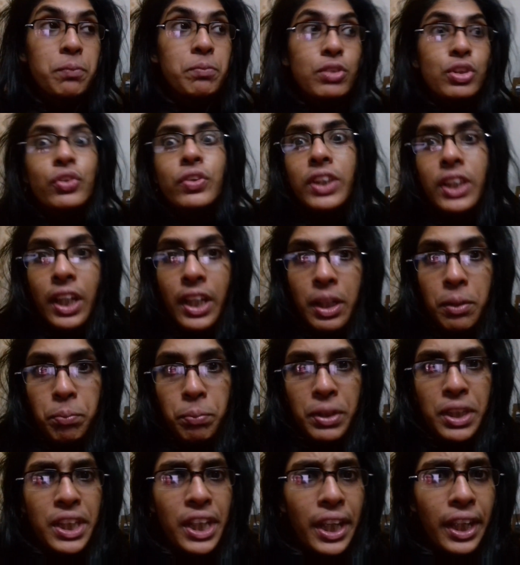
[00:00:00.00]
I'm doing
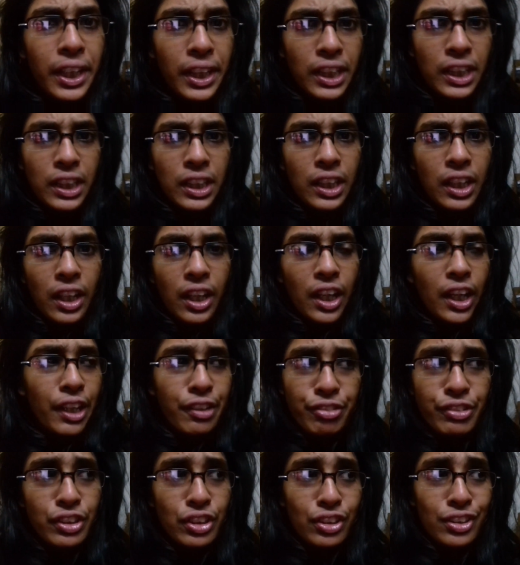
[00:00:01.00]
an MBA
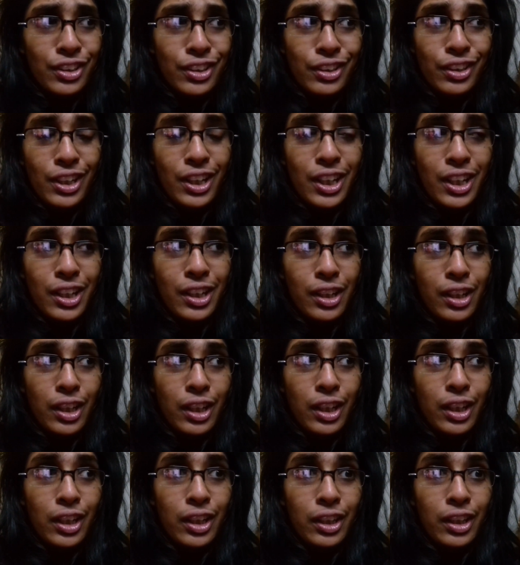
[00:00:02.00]
after
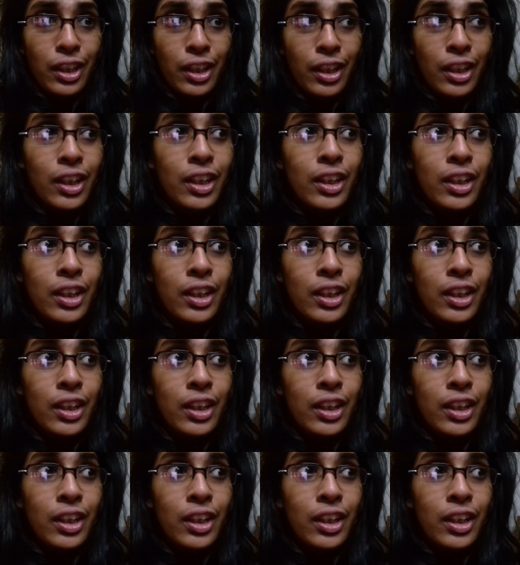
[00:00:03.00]
the